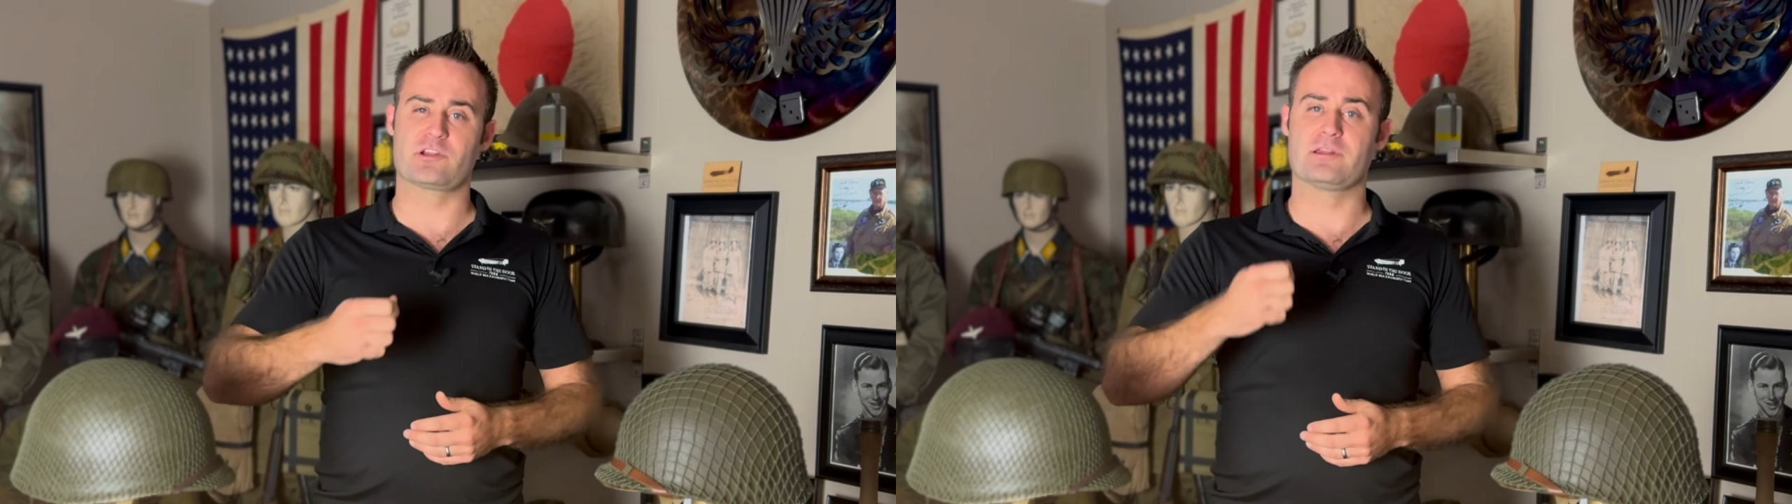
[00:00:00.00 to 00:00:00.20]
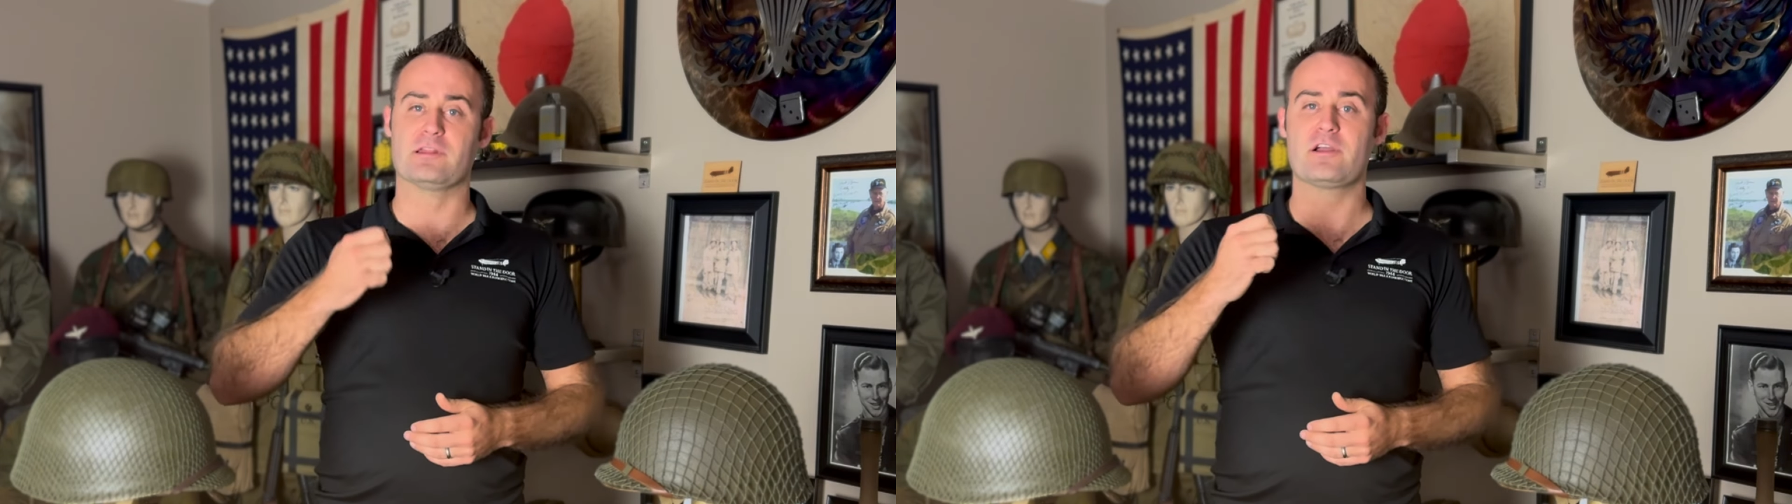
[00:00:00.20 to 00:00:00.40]

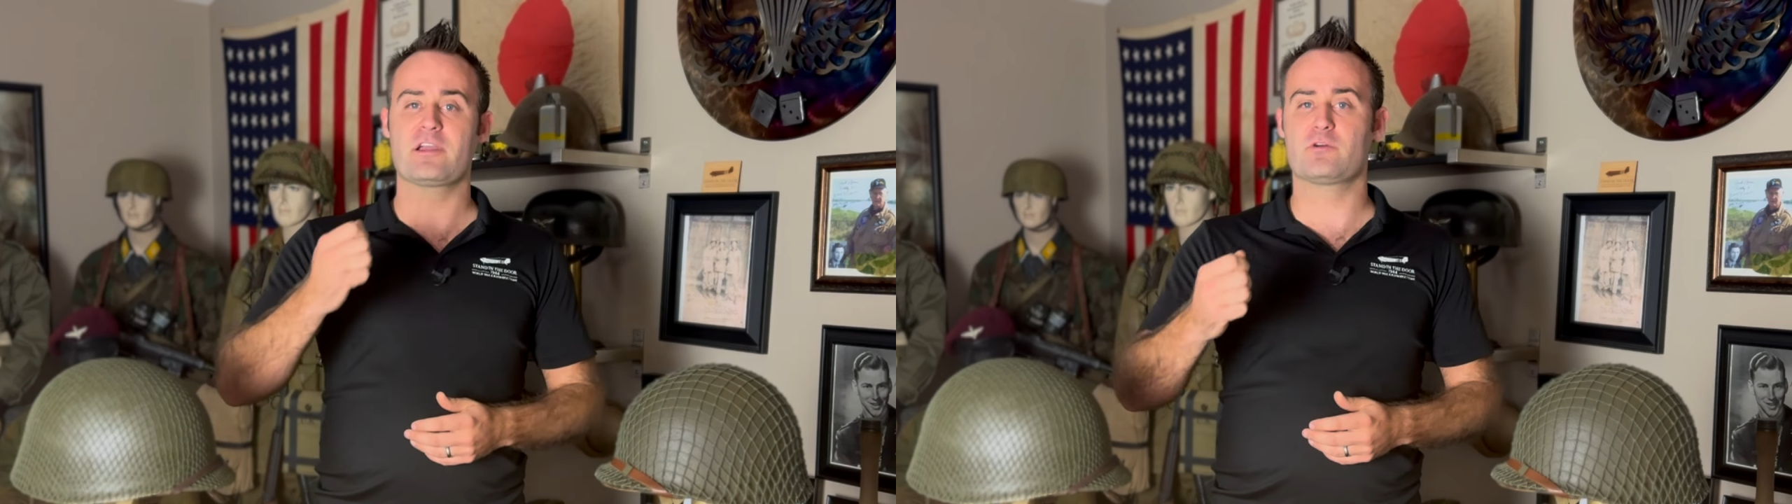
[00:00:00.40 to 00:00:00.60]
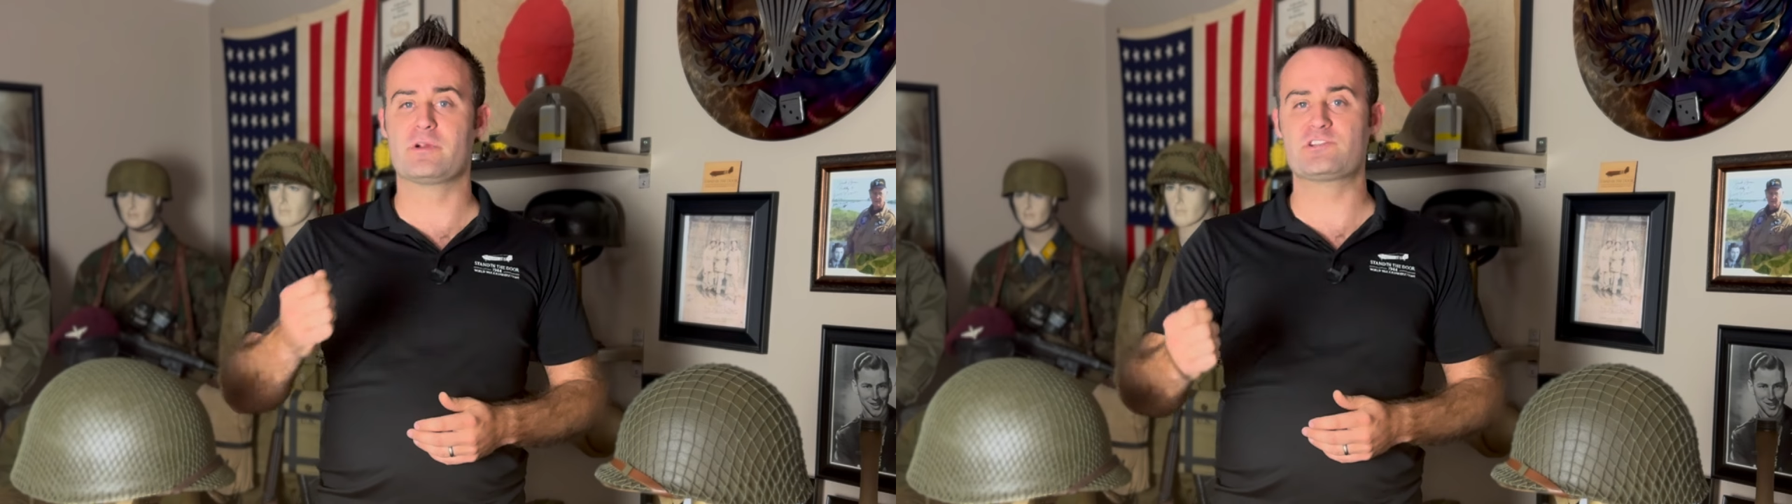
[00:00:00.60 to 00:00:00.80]
Look
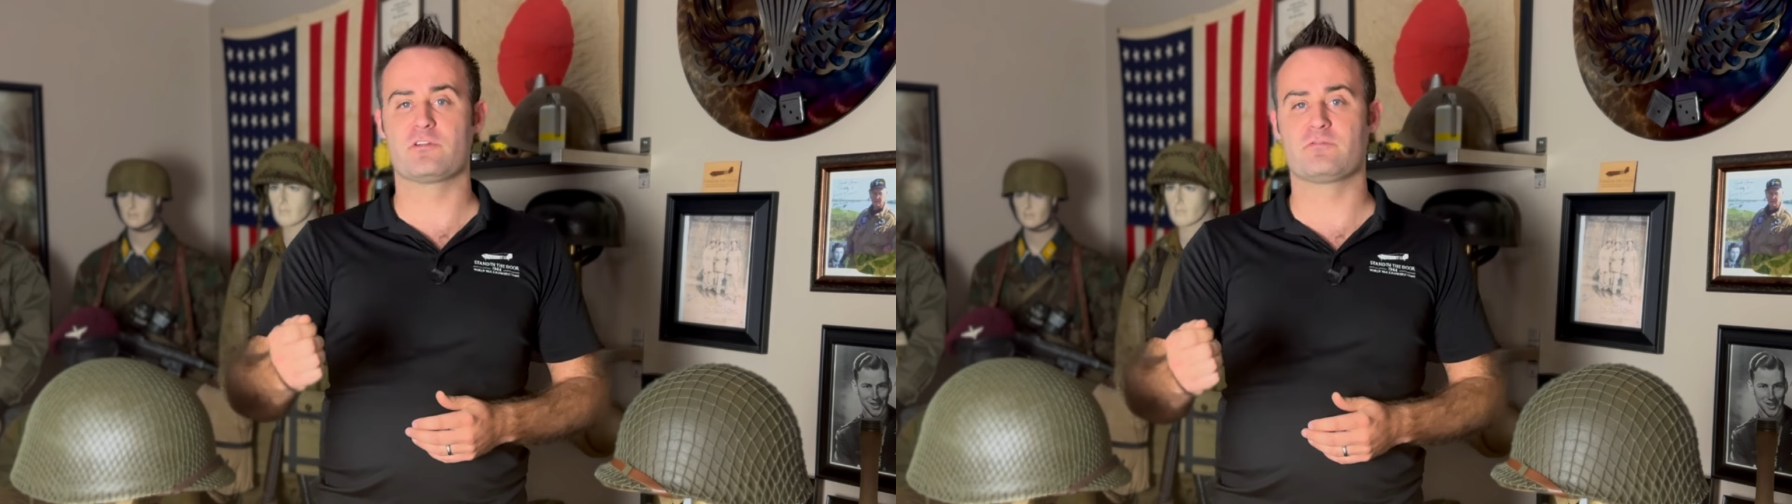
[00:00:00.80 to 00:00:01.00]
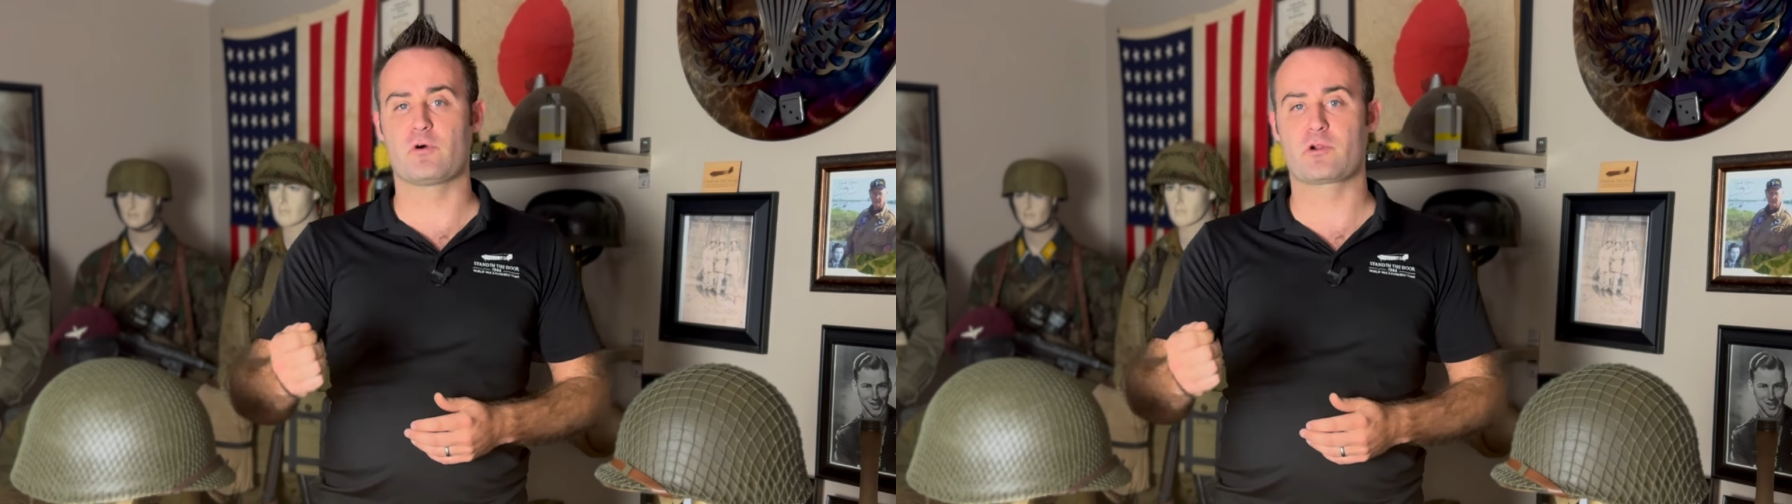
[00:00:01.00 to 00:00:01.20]
at
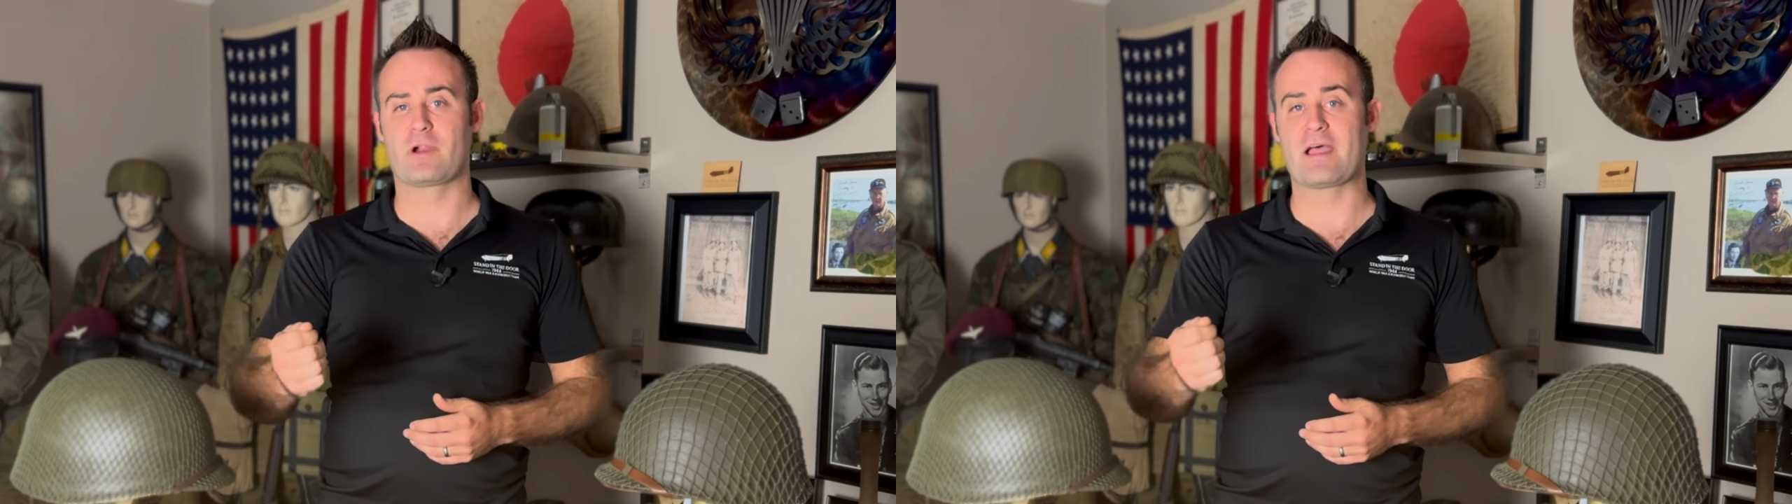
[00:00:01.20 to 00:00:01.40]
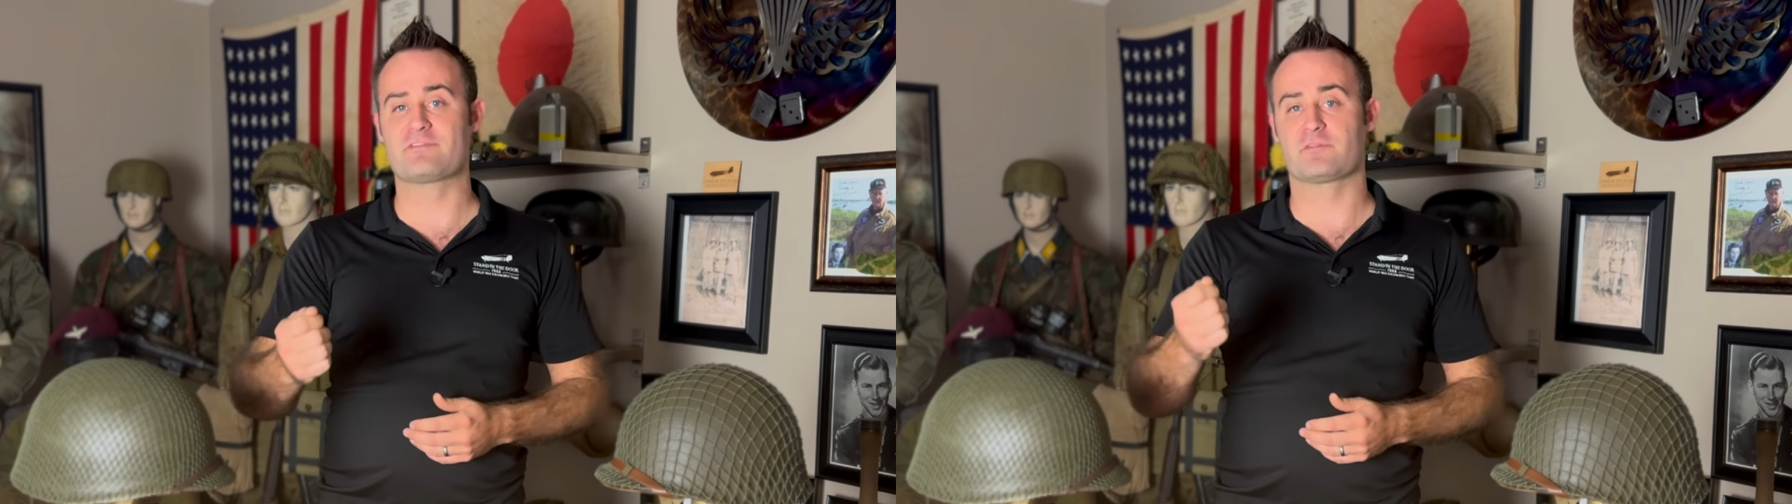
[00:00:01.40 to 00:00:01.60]
original
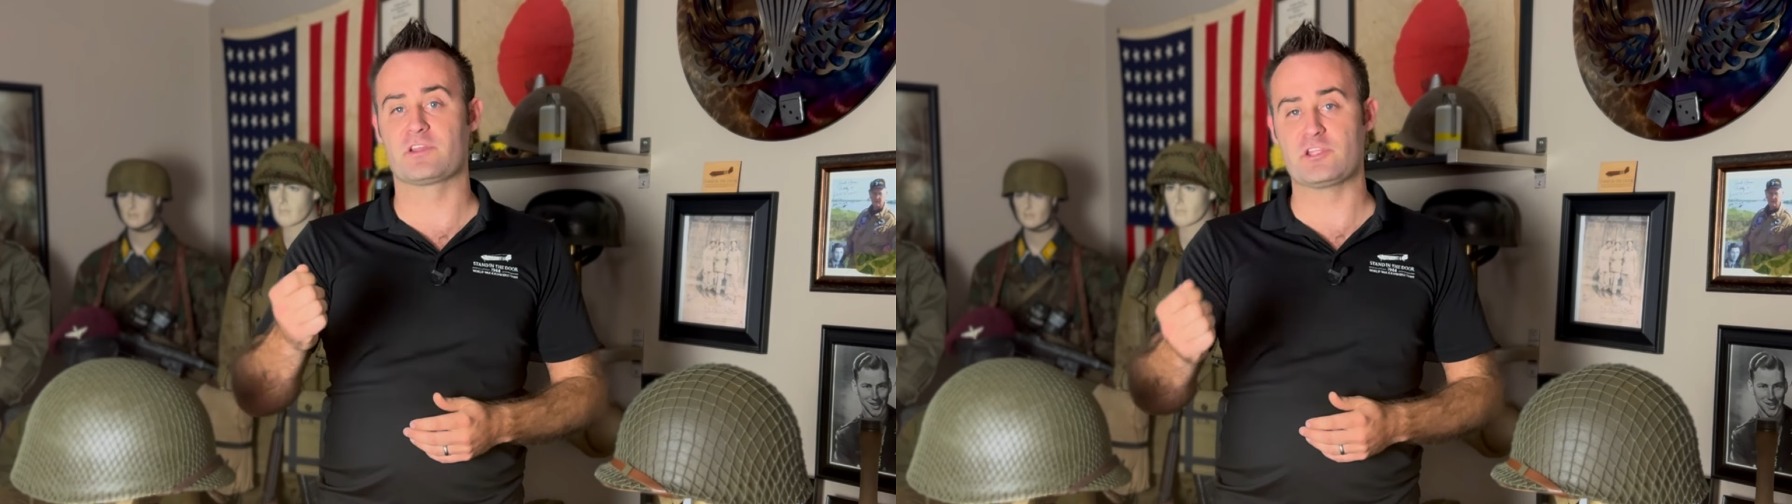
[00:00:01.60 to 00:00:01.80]
photographs of the